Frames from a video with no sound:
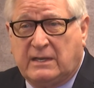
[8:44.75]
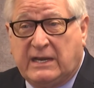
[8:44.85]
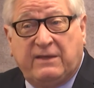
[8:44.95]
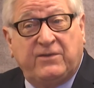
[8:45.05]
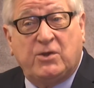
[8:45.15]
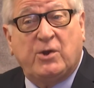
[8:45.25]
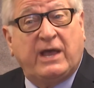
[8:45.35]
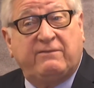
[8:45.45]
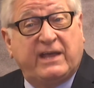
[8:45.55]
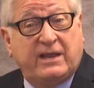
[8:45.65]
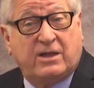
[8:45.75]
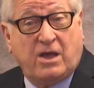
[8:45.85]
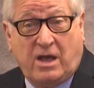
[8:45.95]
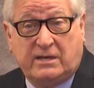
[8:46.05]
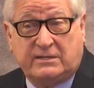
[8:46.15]
and if you have a
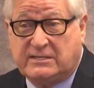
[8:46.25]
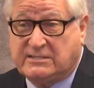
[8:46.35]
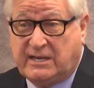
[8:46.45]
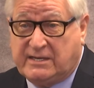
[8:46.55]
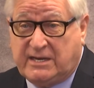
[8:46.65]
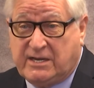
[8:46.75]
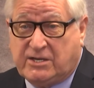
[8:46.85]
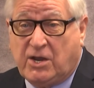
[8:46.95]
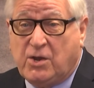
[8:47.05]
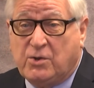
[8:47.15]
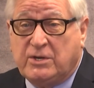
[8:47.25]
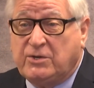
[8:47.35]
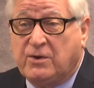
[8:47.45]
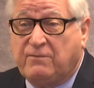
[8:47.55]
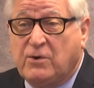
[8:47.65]
condescending tone
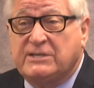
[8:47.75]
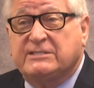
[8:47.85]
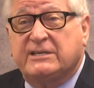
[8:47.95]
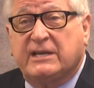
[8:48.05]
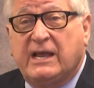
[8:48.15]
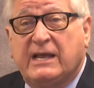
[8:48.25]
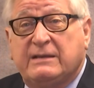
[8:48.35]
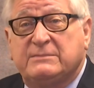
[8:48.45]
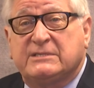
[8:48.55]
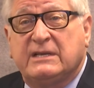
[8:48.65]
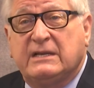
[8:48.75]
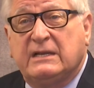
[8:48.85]
in your voice at times,